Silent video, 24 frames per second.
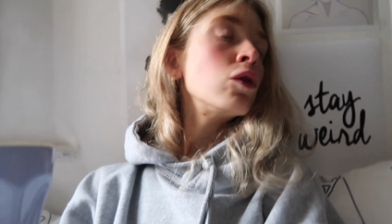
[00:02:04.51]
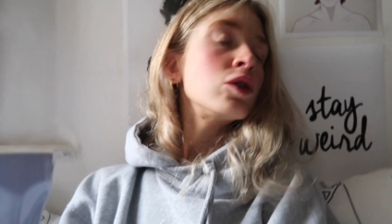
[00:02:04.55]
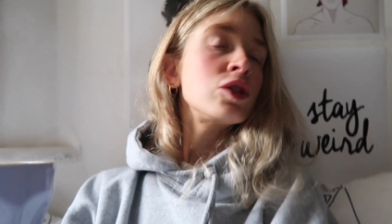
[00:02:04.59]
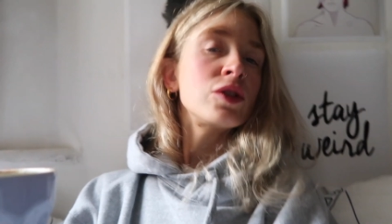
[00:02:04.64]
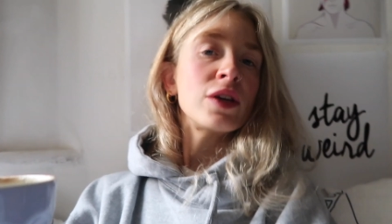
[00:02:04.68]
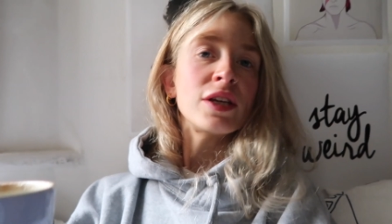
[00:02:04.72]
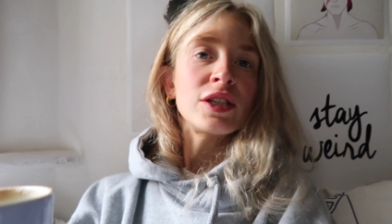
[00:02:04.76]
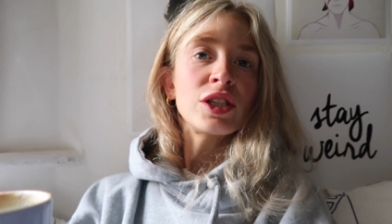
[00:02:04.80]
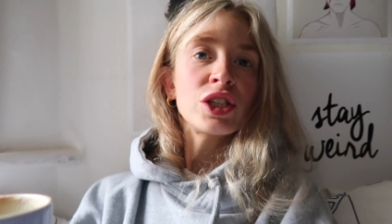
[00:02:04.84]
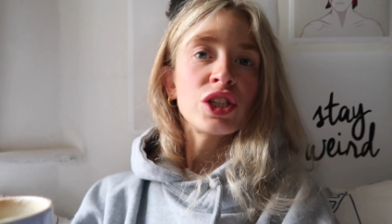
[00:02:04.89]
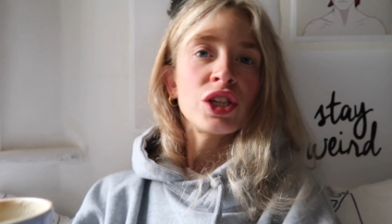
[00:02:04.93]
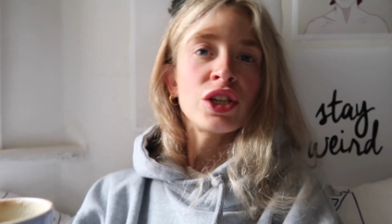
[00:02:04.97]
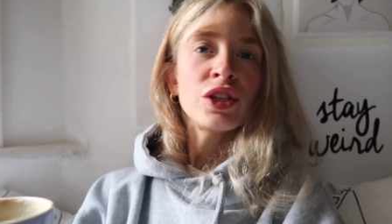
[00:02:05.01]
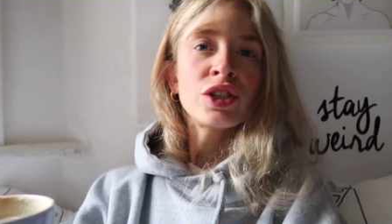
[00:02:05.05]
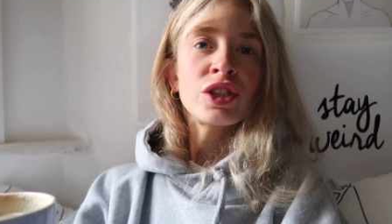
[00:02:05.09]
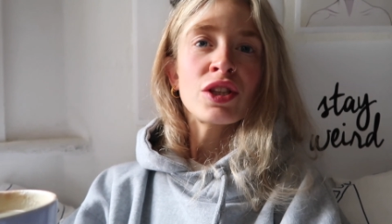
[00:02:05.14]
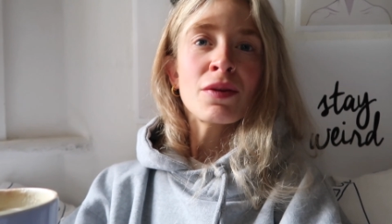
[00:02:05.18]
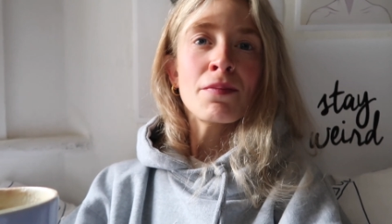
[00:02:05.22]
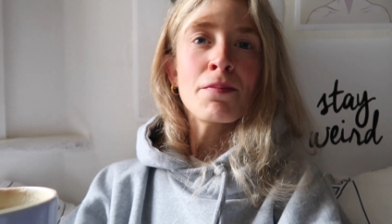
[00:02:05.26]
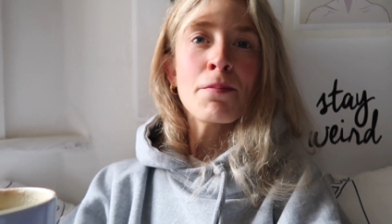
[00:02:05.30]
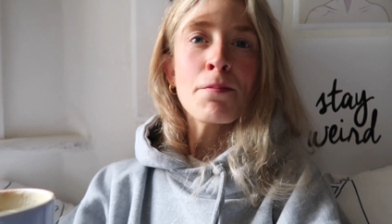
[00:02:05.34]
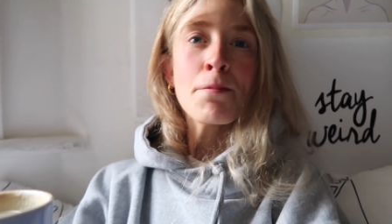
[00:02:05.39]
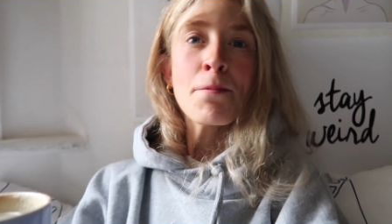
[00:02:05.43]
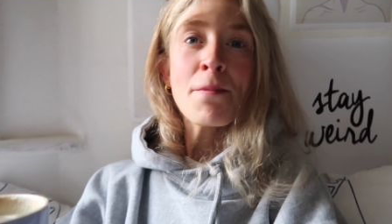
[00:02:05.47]
Also excuse
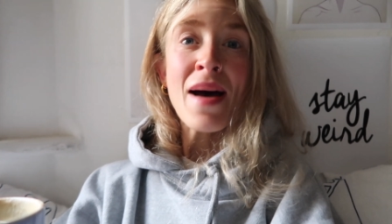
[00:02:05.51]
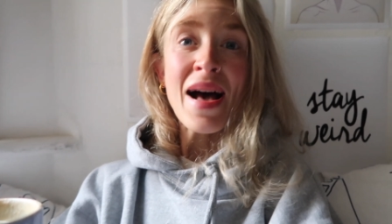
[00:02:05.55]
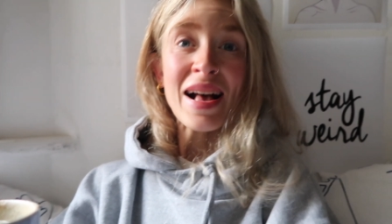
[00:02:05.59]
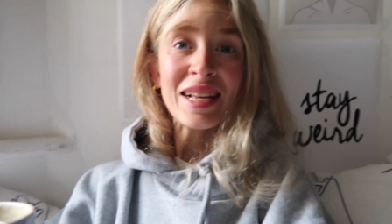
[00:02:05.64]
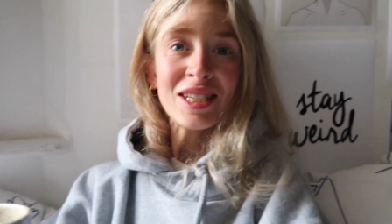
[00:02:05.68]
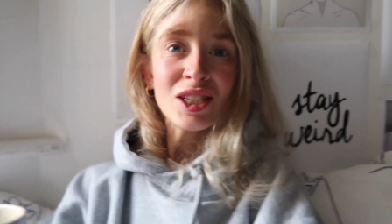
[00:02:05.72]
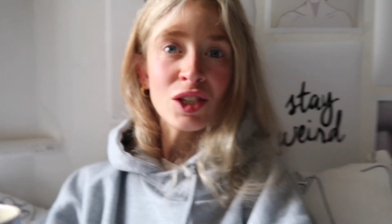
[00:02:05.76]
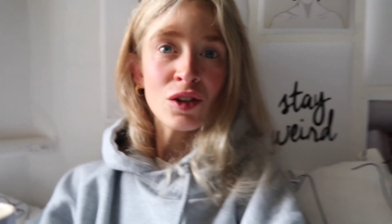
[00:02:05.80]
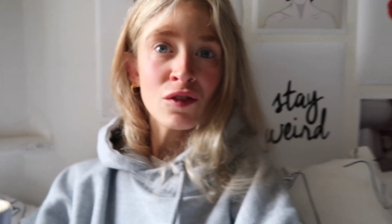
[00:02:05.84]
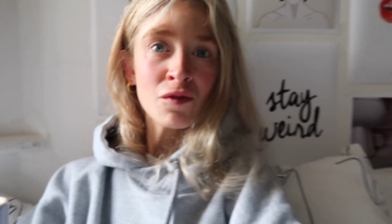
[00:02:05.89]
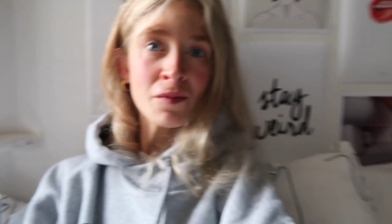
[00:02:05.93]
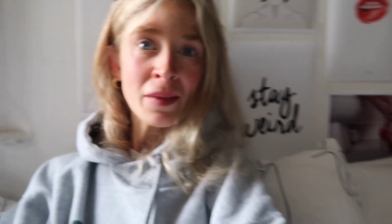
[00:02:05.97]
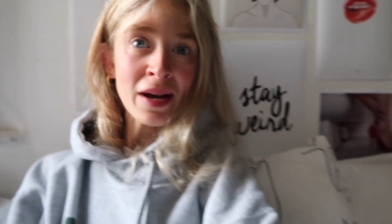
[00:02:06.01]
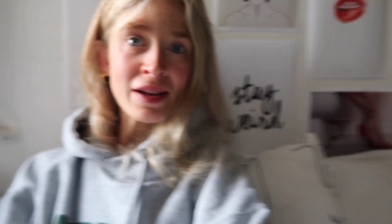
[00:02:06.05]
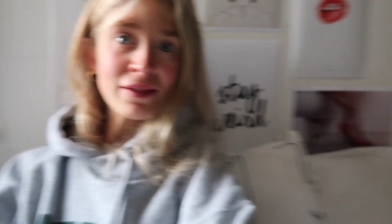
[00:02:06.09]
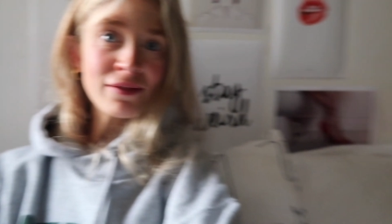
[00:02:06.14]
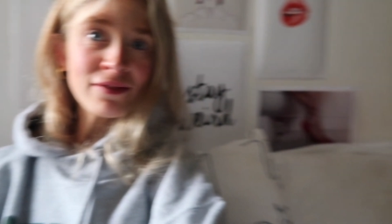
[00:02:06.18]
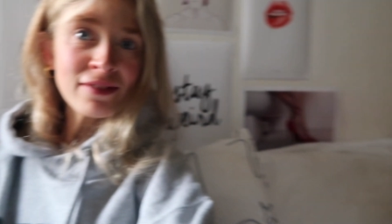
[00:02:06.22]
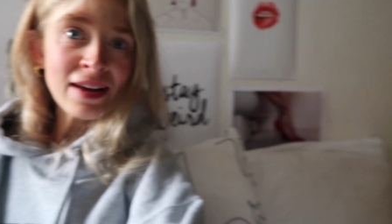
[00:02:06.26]
the mess of my